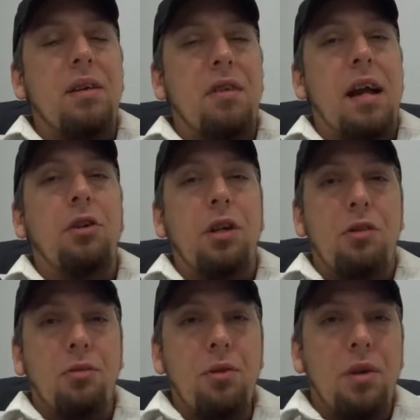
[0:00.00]
it's actually
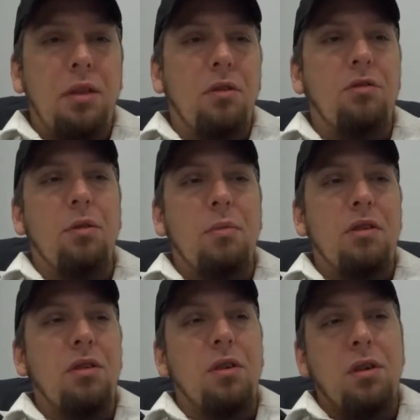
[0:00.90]
true, that there's some
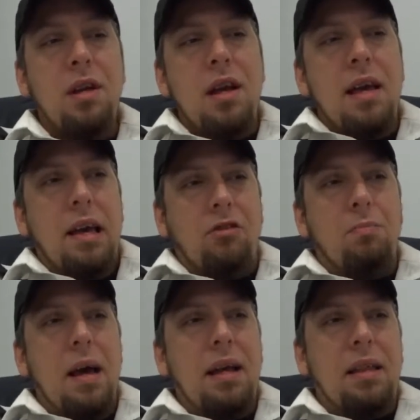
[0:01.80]
reason to
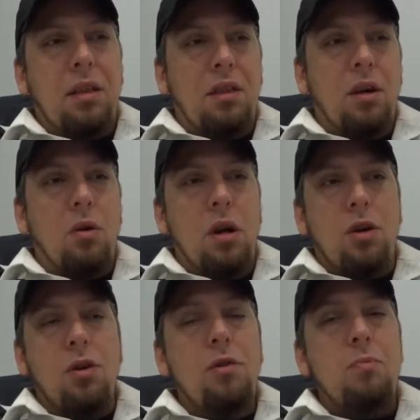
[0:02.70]
expect that there
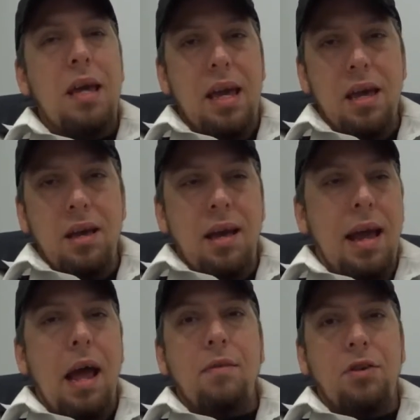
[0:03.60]
could be
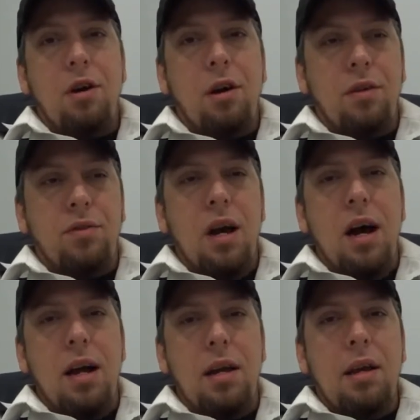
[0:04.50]
an avatar of
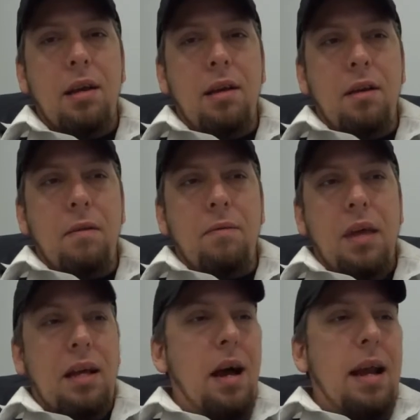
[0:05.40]
God,
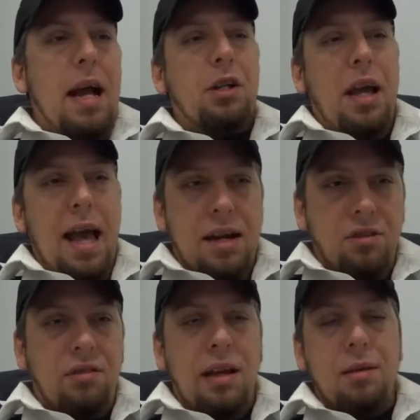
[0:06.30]
that God actually had to
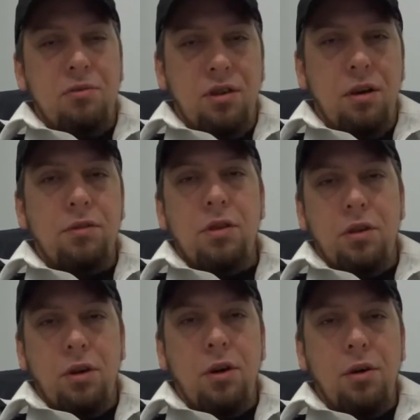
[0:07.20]
send himself to
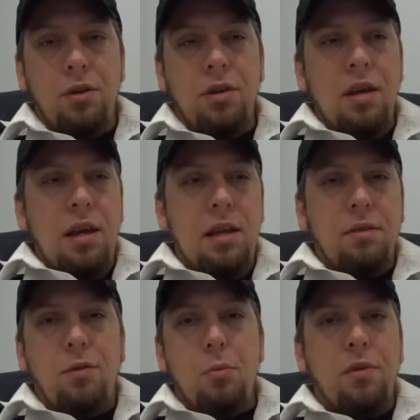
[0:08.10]
the earth in
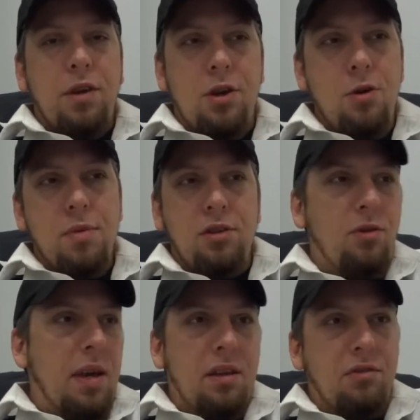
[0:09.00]
the form of a human
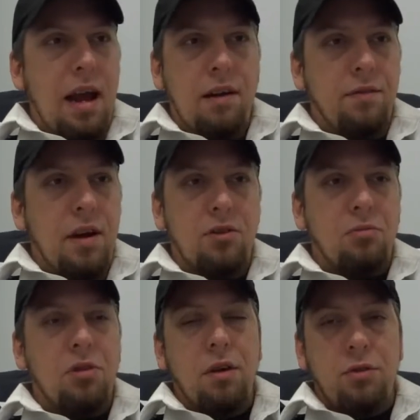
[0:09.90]
so he could sacrifice
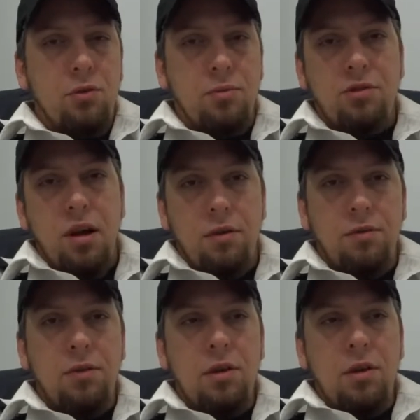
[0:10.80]
himself to
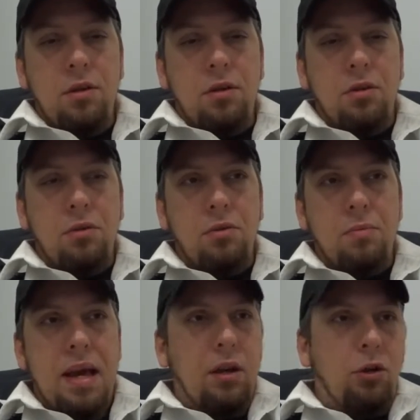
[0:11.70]
himself, to
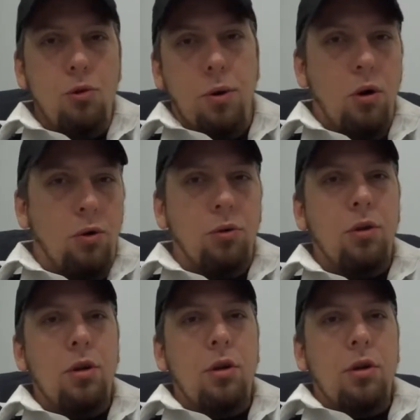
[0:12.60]
make a loophole
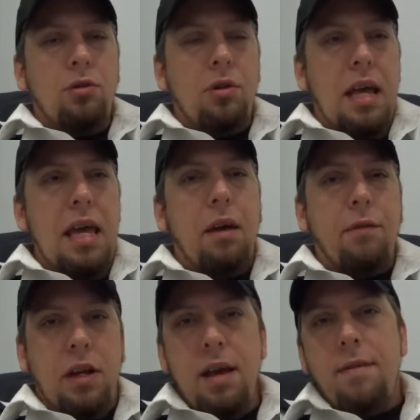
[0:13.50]
so that he could
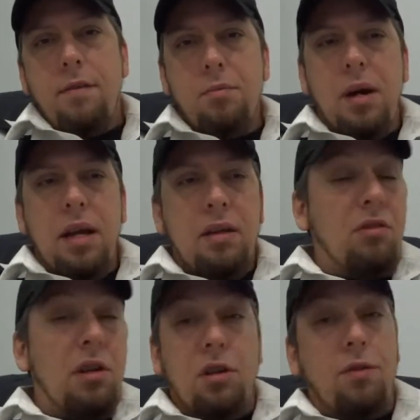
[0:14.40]
forgive everybody,
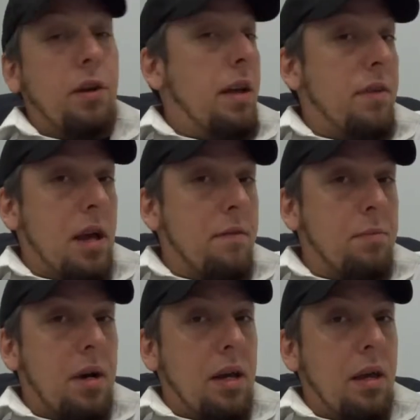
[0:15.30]
instead of just forgiving
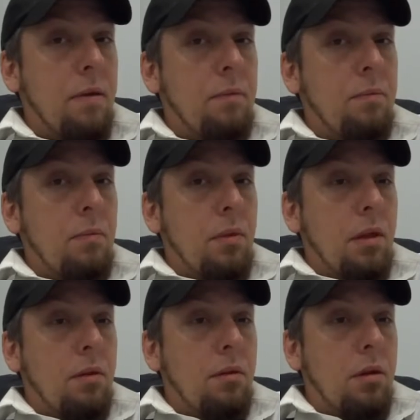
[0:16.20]
everybody.
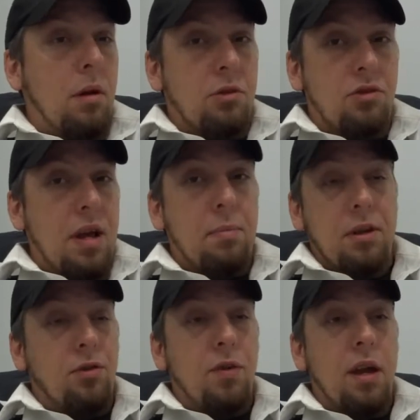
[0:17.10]
Just
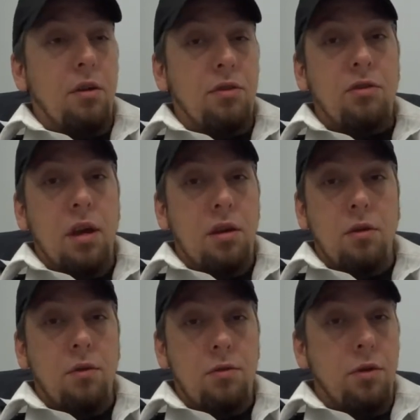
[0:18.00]
snapping his finger and saying,
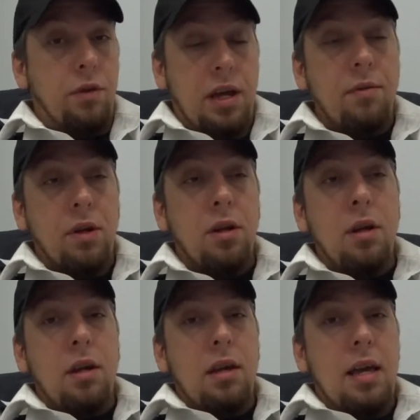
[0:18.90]
you're forgiven.
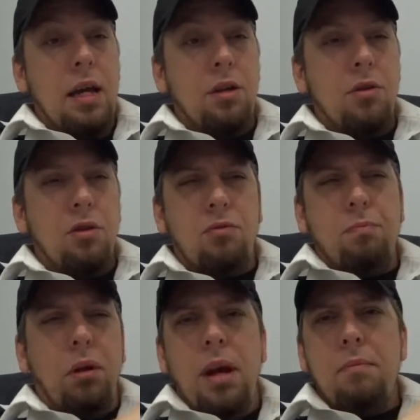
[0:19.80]
He had to do this
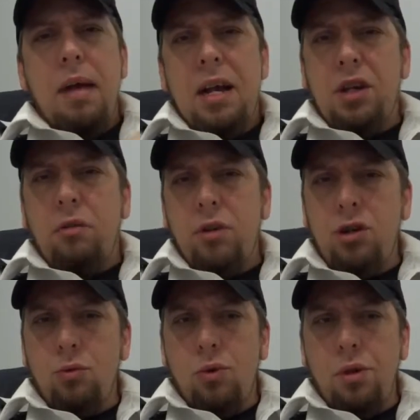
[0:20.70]
blood magic
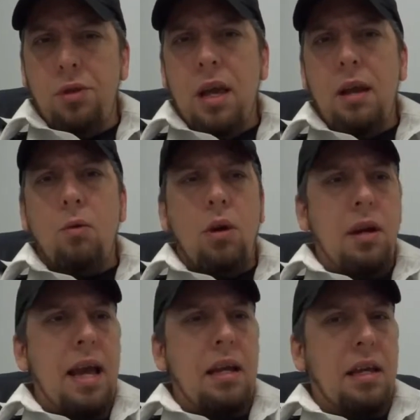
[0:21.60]
ritual thing
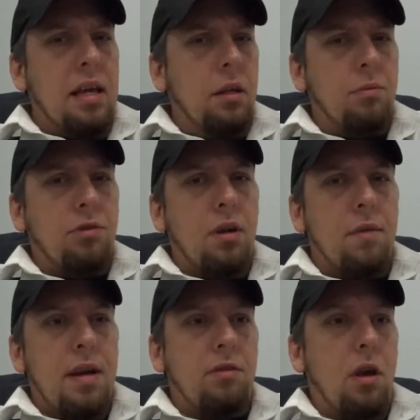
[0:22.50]
where he had to kill
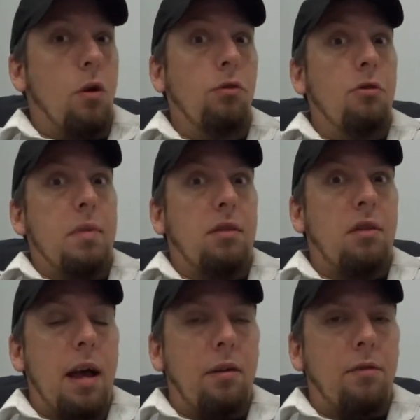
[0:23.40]
himself as the ultimate
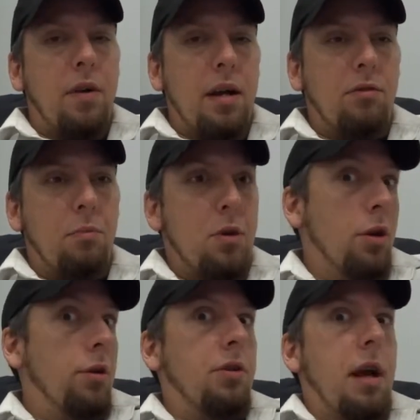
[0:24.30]
sacrifice, the
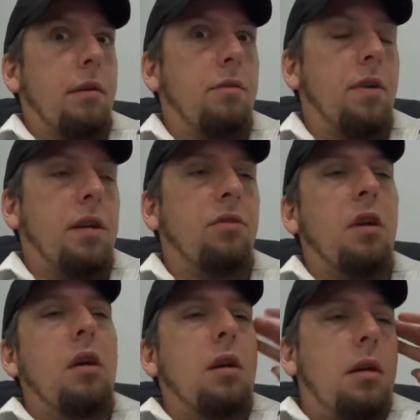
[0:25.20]
pure sacrifice.
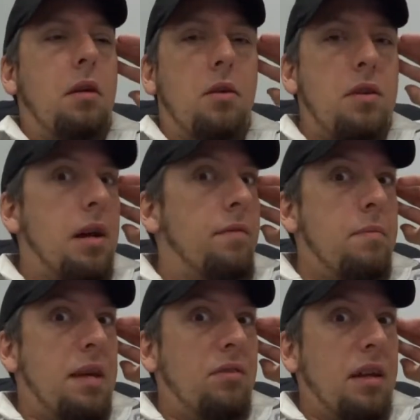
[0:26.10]
None of
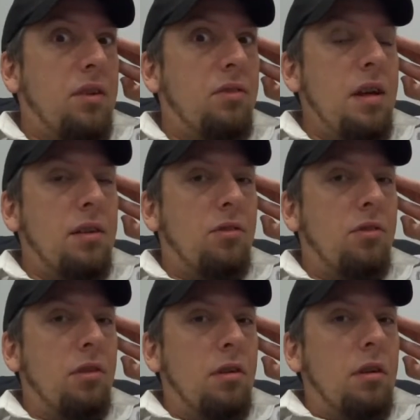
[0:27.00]
it makes any
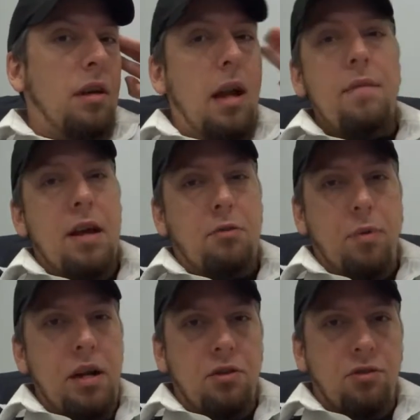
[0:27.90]
sense. And I've asked
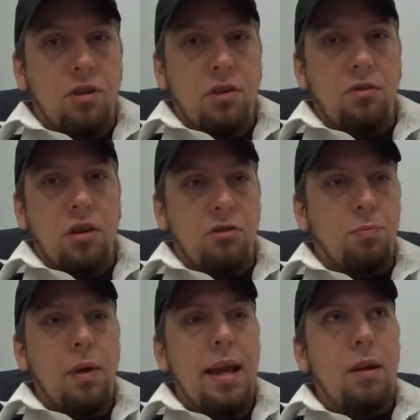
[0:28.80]
preachers this to
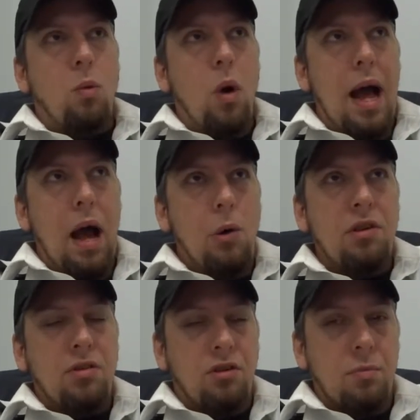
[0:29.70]
explain, how
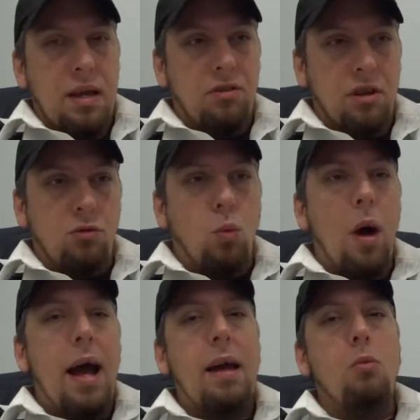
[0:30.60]
does this make sense?
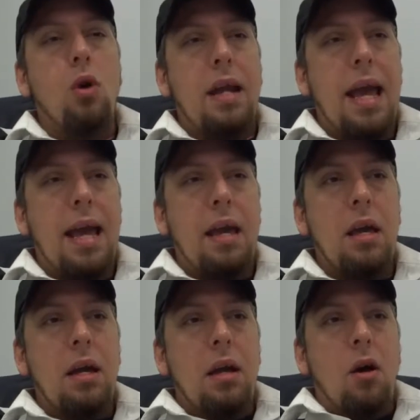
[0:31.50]
Why would
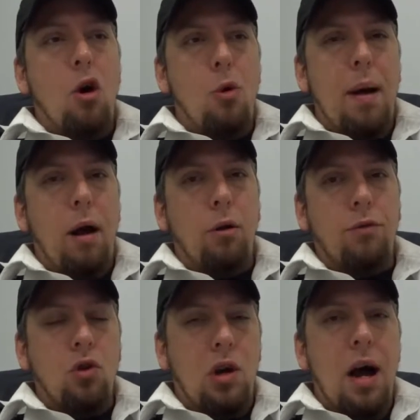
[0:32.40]
a
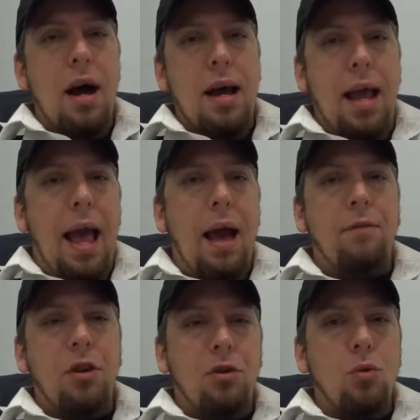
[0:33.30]
all-powerful God
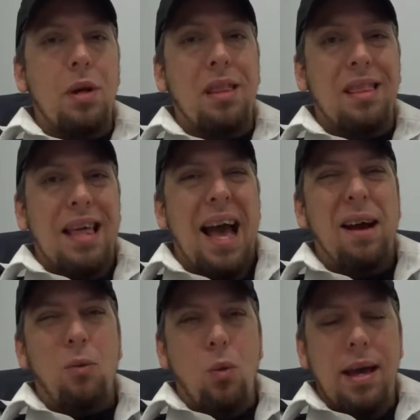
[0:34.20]
have to do it
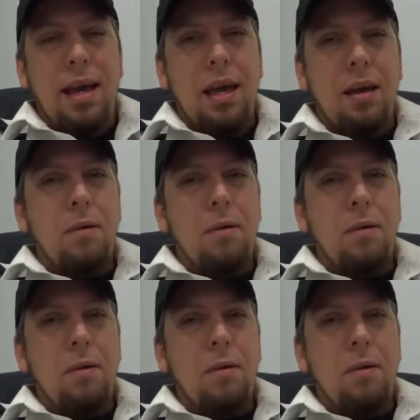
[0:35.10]
that way?